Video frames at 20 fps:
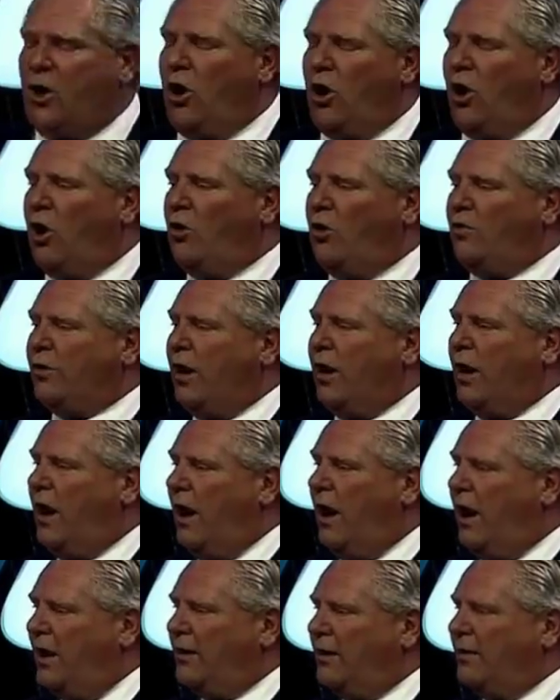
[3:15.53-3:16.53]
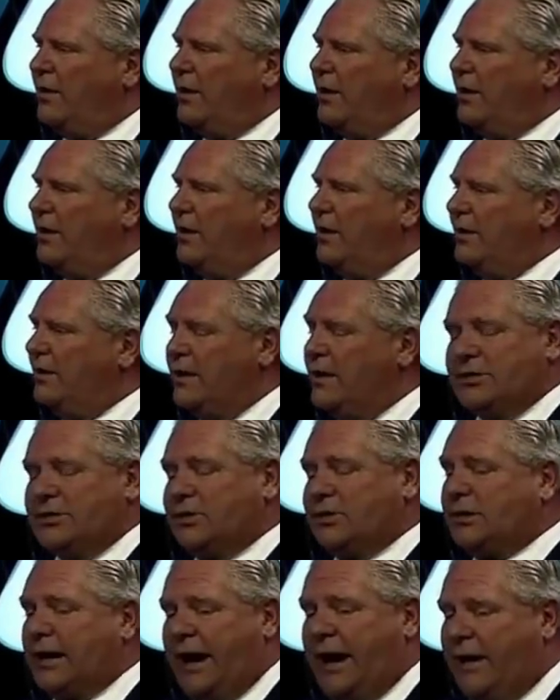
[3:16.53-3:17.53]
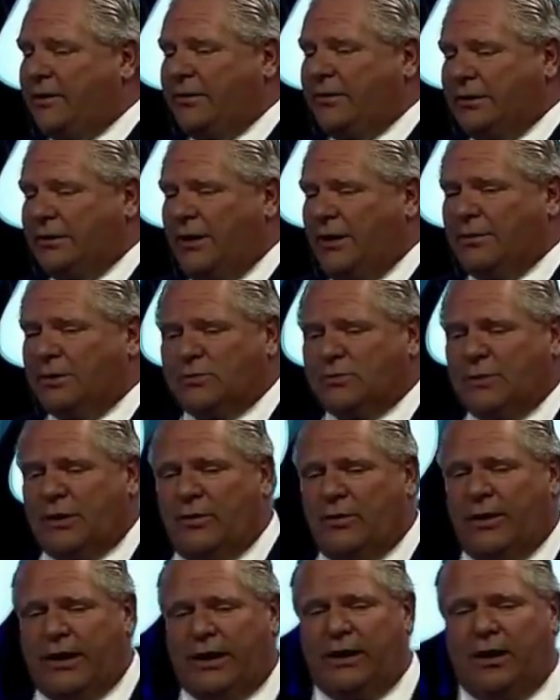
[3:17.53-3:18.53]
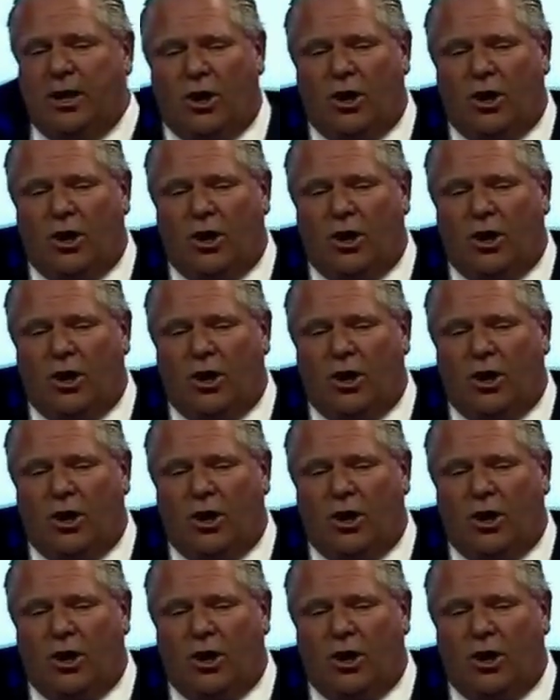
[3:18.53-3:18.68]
Over 100, these are staggering numbers, by the way,